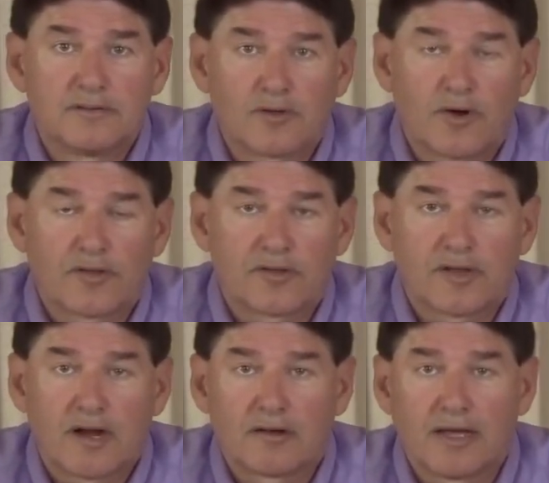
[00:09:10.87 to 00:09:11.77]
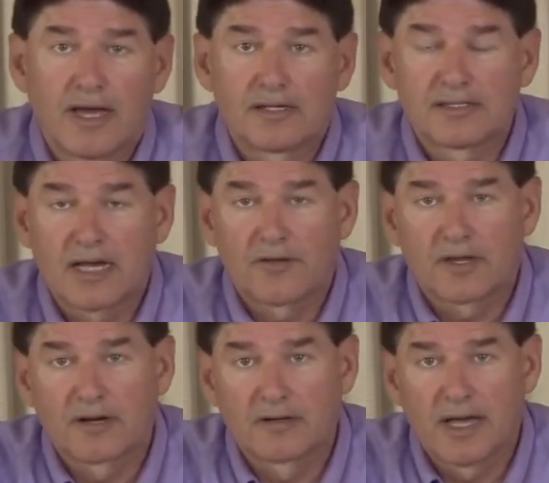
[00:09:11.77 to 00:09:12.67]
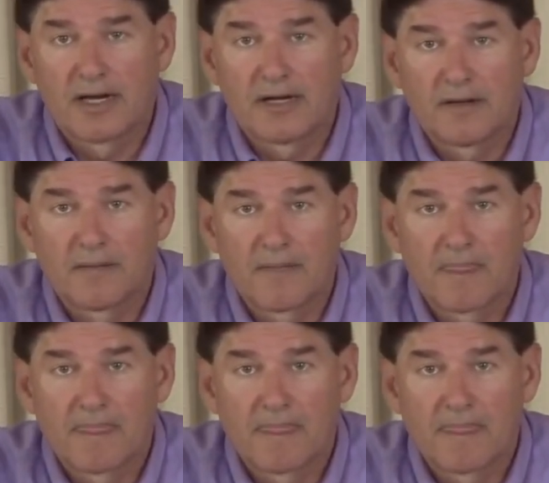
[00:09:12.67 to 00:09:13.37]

North Carolina, South Carolina.